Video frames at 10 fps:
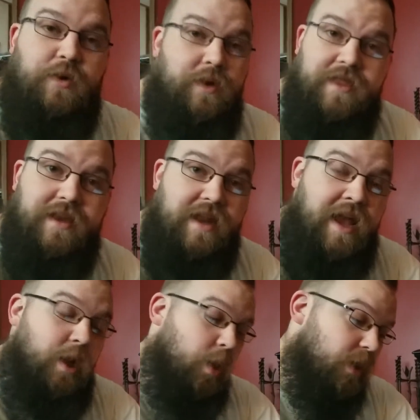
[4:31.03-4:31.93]
with it
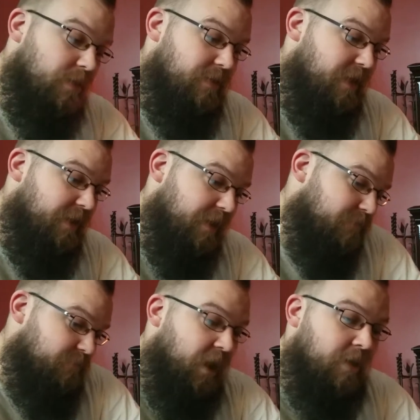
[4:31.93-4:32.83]
at all. And I
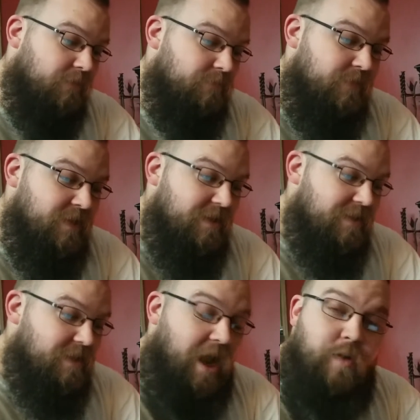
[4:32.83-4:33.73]

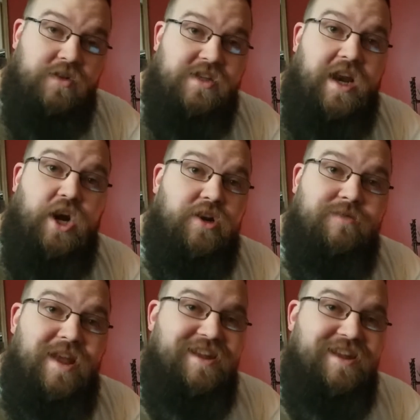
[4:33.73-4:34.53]
was scared.